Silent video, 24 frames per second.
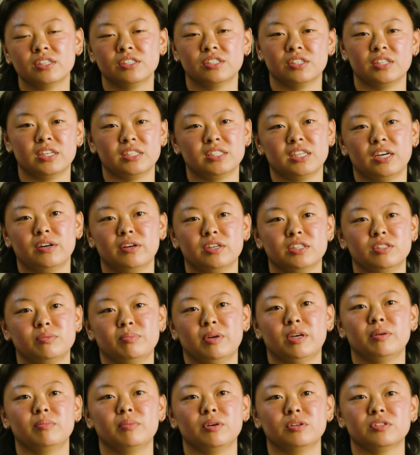So that's how I
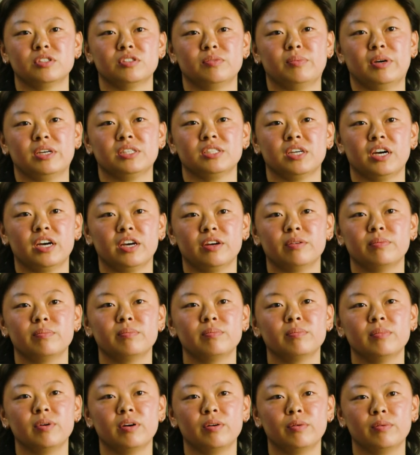spent most of my
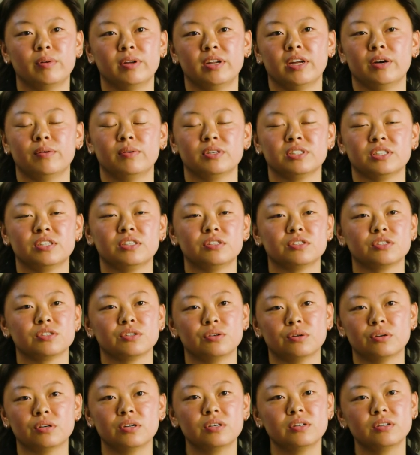time when I wasn't in
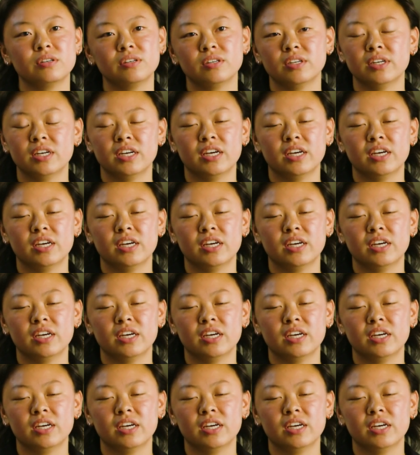school.